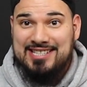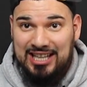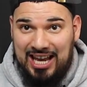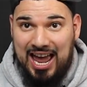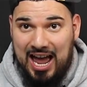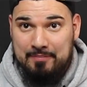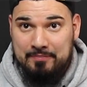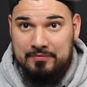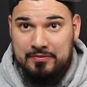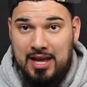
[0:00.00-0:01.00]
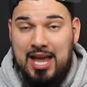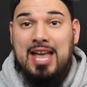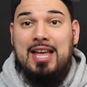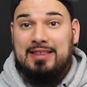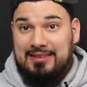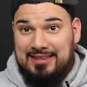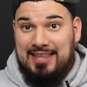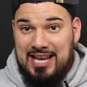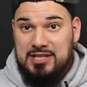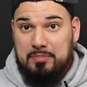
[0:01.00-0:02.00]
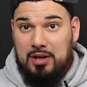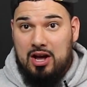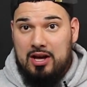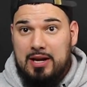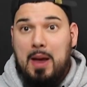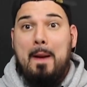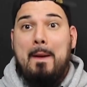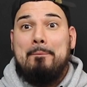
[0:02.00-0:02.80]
the Lamb, his blood.